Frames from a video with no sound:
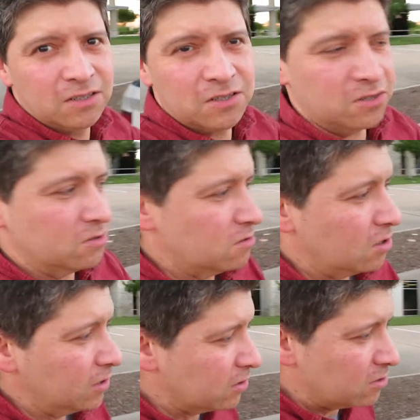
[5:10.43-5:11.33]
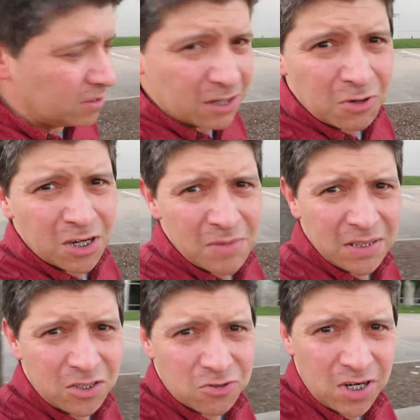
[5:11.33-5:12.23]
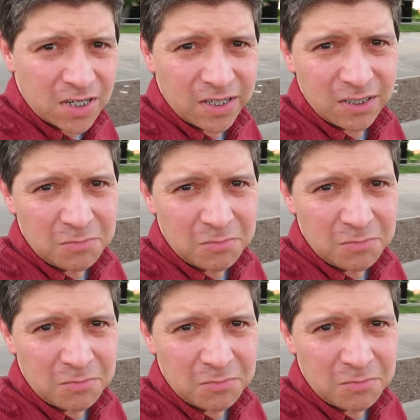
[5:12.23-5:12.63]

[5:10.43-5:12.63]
So all in all, I recommend the truck,